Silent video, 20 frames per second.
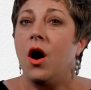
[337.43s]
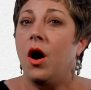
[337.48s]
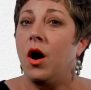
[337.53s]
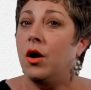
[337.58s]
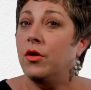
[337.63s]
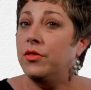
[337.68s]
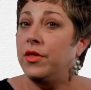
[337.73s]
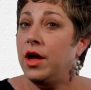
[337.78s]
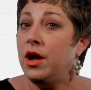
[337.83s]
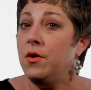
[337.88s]

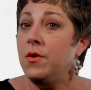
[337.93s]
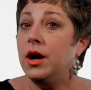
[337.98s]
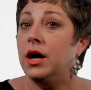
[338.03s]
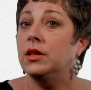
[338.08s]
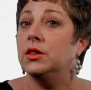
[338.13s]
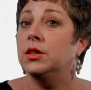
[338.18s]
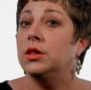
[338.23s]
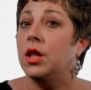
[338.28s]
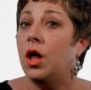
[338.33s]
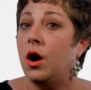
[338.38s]
Although
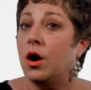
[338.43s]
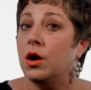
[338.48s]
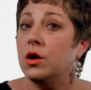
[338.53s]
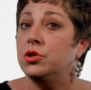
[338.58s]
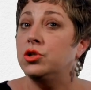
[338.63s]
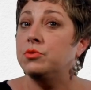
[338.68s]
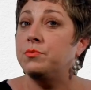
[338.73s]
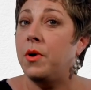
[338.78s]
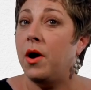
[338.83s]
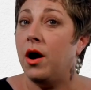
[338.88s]
a
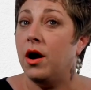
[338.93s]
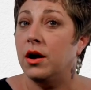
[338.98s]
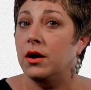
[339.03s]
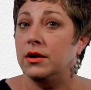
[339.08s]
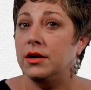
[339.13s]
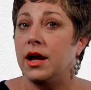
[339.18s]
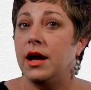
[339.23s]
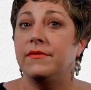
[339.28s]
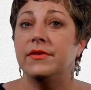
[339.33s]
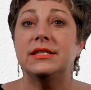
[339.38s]
large
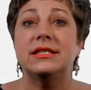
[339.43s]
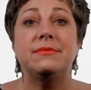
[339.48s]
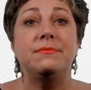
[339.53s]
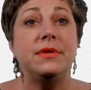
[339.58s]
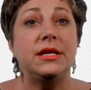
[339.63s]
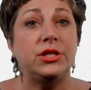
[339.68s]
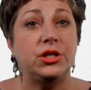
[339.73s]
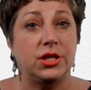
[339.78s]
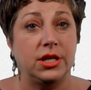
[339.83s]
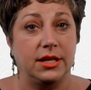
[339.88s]
part of its
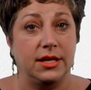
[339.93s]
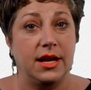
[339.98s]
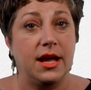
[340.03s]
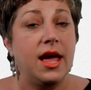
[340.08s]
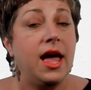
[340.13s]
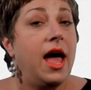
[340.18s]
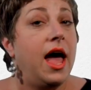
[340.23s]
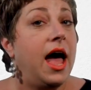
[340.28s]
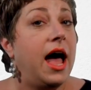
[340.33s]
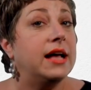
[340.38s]
mission
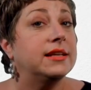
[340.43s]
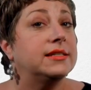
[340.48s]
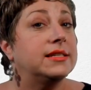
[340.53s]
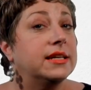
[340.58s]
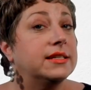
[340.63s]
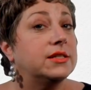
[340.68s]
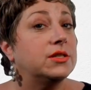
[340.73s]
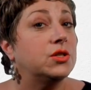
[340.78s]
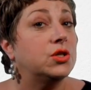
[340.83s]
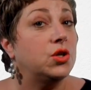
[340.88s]
has
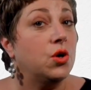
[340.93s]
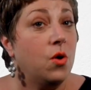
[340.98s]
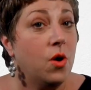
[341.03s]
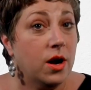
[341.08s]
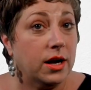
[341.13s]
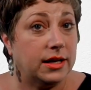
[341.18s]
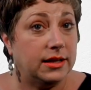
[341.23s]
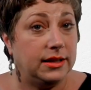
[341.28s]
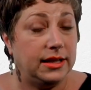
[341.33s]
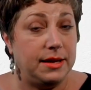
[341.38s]

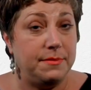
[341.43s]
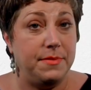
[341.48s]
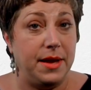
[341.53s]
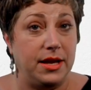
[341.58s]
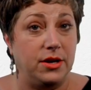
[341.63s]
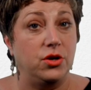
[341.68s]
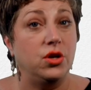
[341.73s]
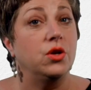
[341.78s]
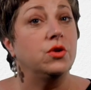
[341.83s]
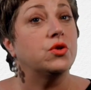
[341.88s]
historically
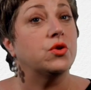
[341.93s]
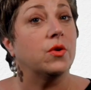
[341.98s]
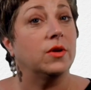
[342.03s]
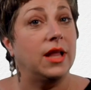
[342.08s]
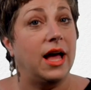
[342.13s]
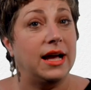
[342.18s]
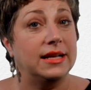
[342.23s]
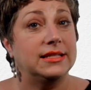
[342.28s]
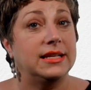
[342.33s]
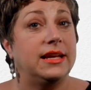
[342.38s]
been
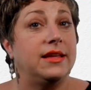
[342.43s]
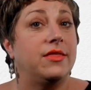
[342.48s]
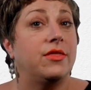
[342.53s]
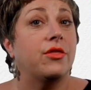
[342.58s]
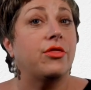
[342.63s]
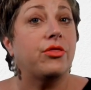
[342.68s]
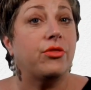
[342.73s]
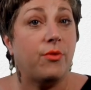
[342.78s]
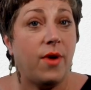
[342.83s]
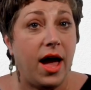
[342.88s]
neutralizing
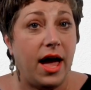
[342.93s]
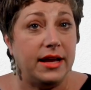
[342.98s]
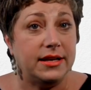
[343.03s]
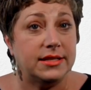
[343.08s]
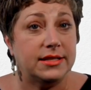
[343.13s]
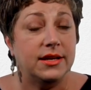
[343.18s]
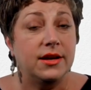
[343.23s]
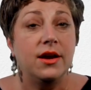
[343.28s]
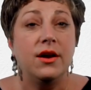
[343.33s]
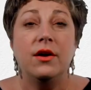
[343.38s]
the
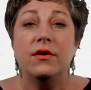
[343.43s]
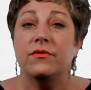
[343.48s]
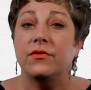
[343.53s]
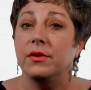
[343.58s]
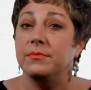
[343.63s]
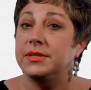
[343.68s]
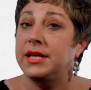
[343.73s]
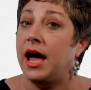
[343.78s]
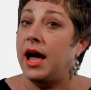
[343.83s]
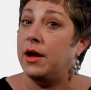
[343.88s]
threat
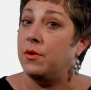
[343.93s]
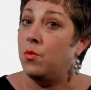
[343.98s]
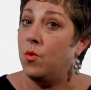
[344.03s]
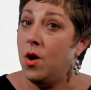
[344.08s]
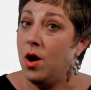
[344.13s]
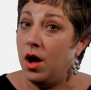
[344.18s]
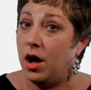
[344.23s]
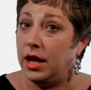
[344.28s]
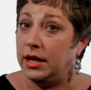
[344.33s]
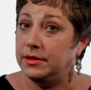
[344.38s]
from
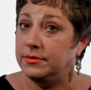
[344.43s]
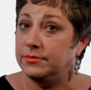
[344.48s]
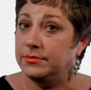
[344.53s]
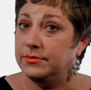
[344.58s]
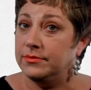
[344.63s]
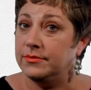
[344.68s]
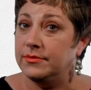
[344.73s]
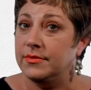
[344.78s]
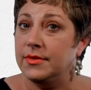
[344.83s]
Taiwan.